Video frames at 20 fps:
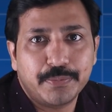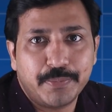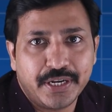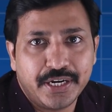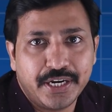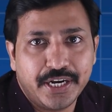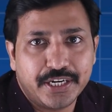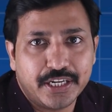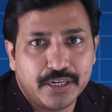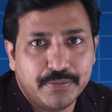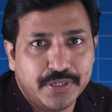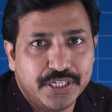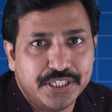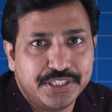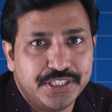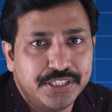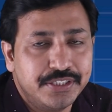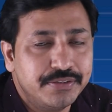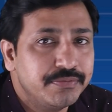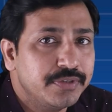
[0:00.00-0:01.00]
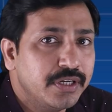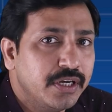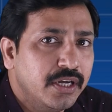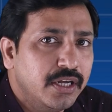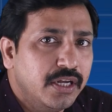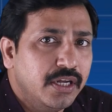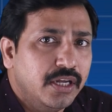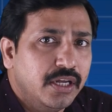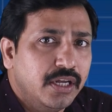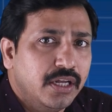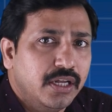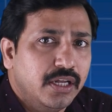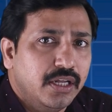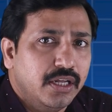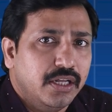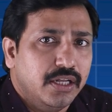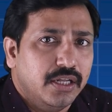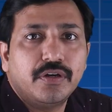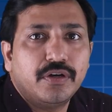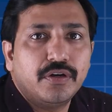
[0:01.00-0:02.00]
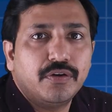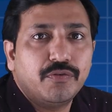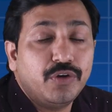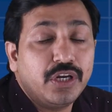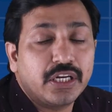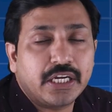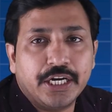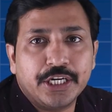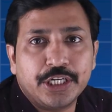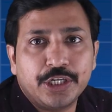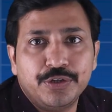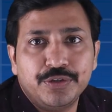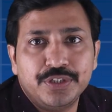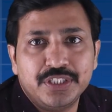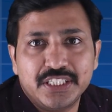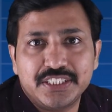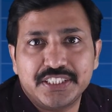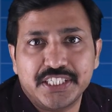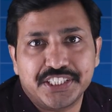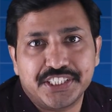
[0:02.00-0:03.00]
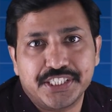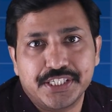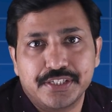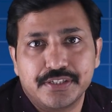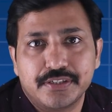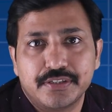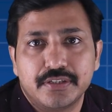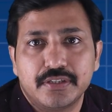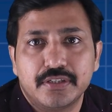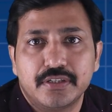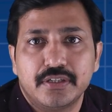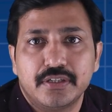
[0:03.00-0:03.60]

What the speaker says: perinatal medicine. We'll continue in this session.